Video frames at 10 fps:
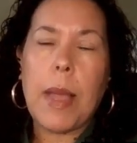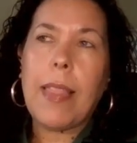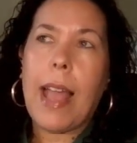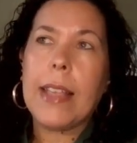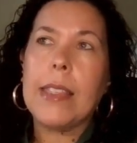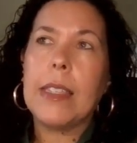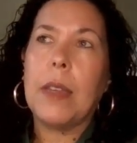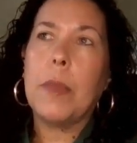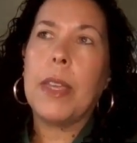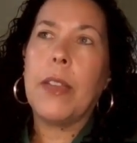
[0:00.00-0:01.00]
My
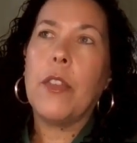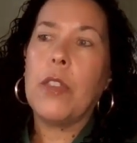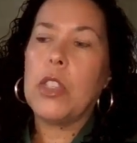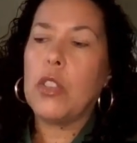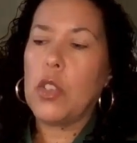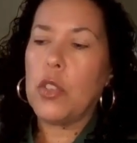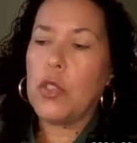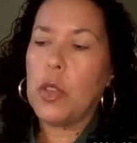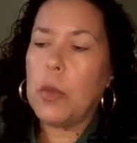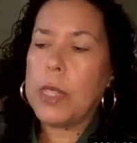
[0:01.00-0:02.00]
last implant revision
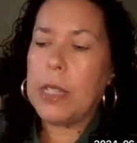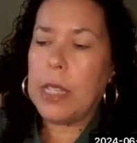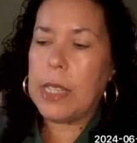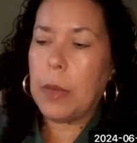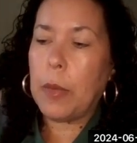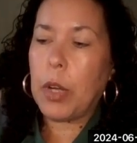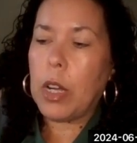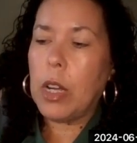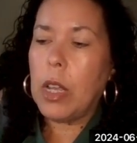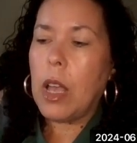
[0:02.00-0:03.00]
surgery was in
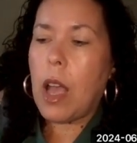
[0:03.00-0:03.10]
December